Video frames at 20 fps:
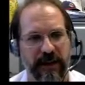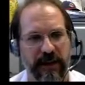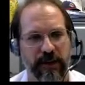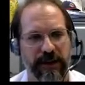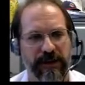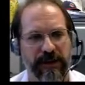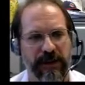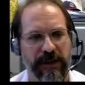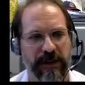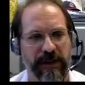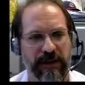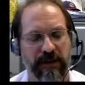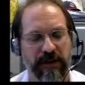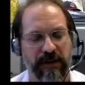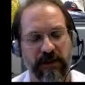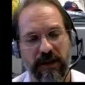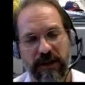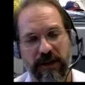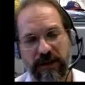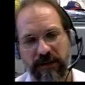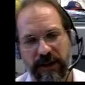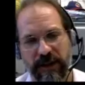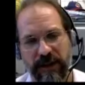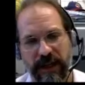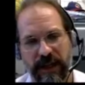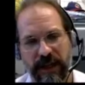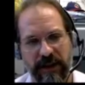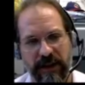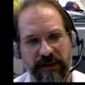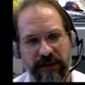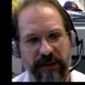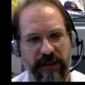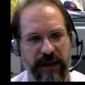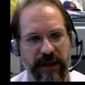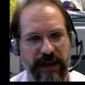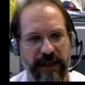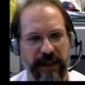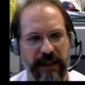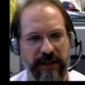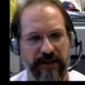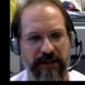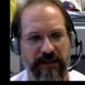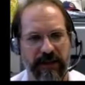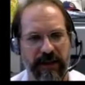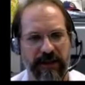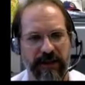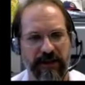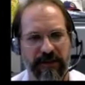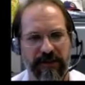which says that, look, when I have a high concentration